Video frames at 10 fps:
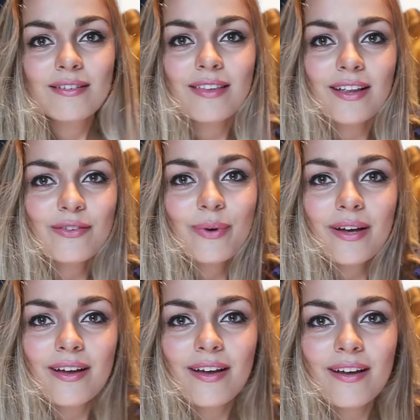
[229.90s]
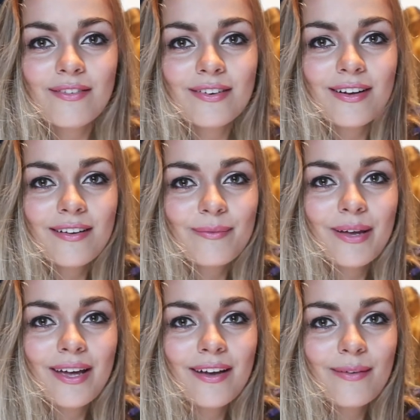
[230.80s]
that's why I haven't cut my
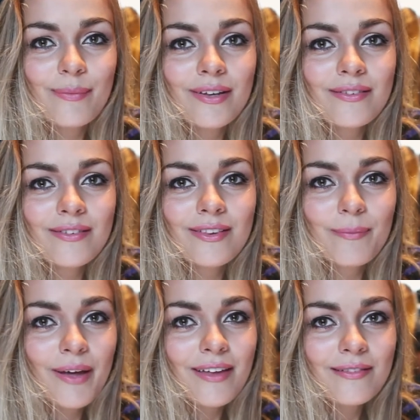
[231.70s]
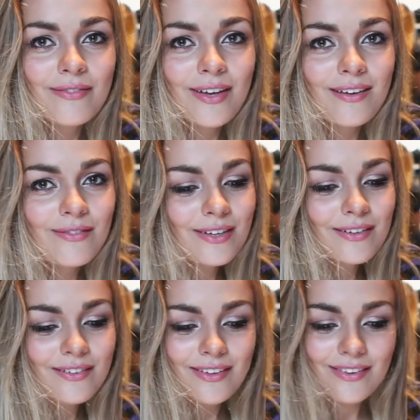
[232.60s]
hair much in the past 5
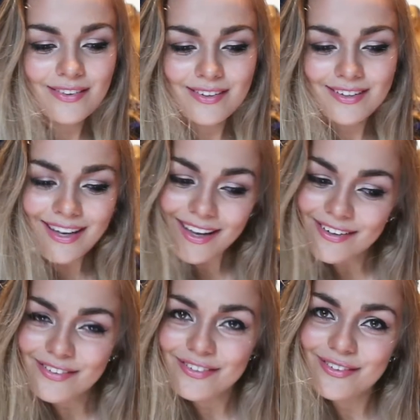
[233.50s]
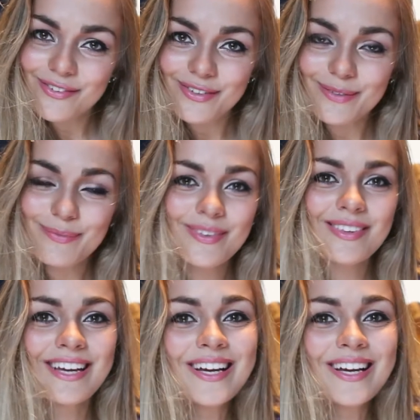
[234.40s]
years other than occasional trims.